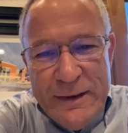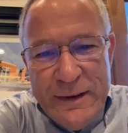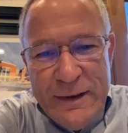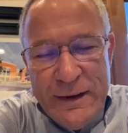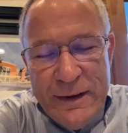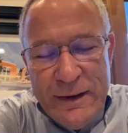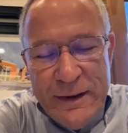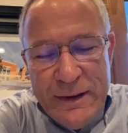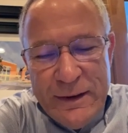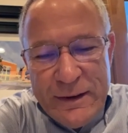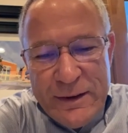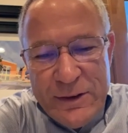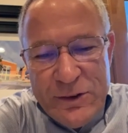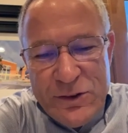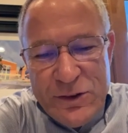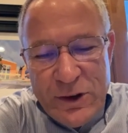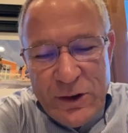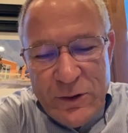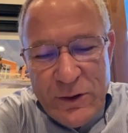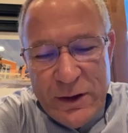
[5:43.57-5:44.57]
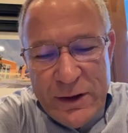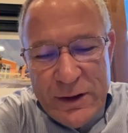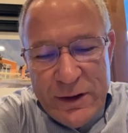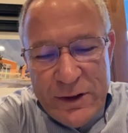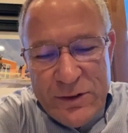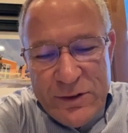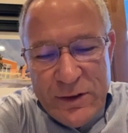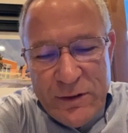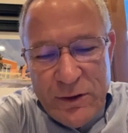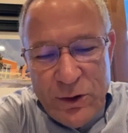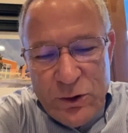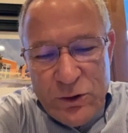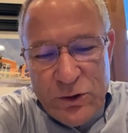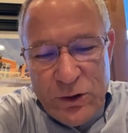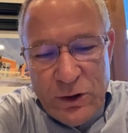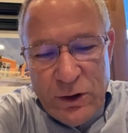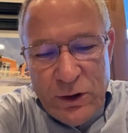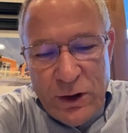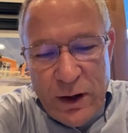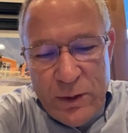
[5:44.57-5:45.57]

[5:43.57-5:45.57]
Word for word: uh, considering this devotional,